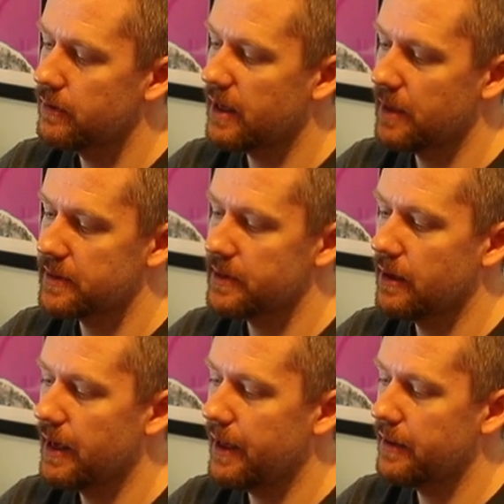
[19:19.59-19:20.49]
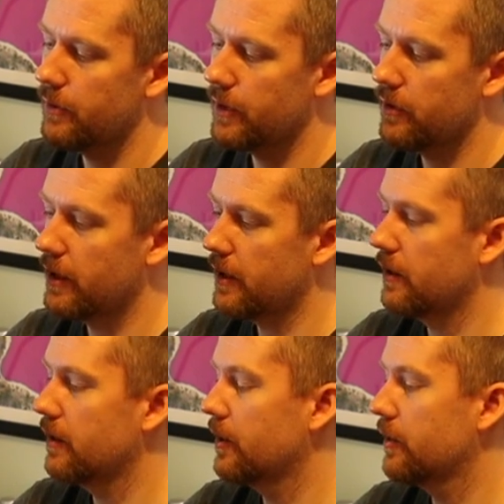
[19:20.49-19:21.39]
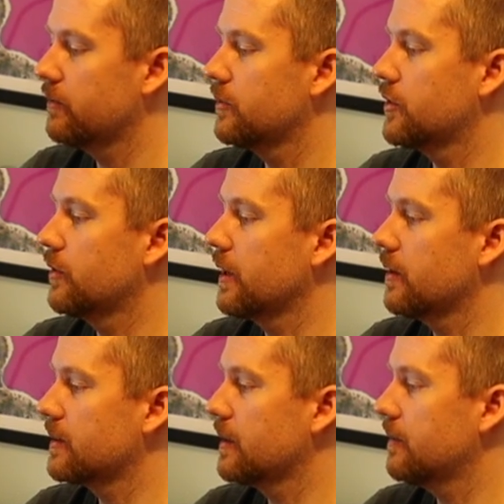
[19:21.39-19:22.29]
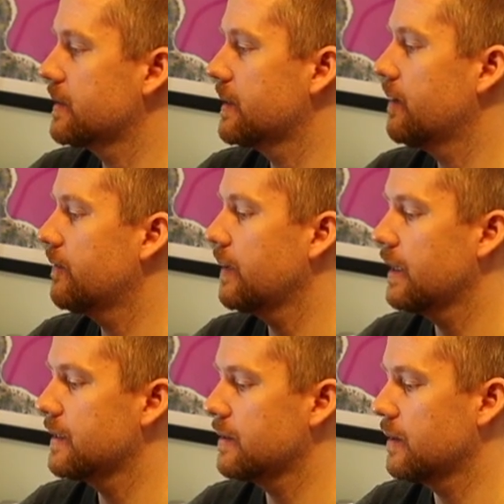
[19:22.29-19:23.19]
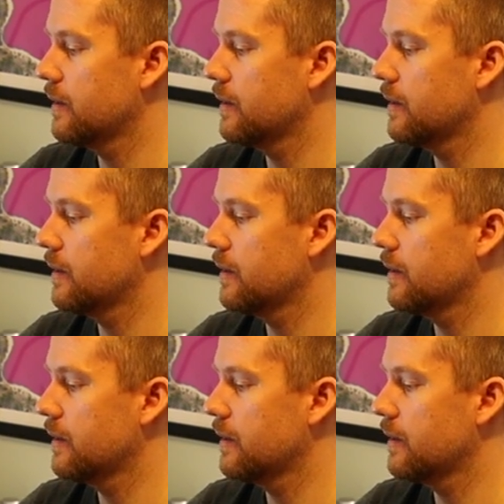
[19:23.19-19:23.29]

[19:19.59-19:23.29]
Comes handy when you're shooting yourself with selfies,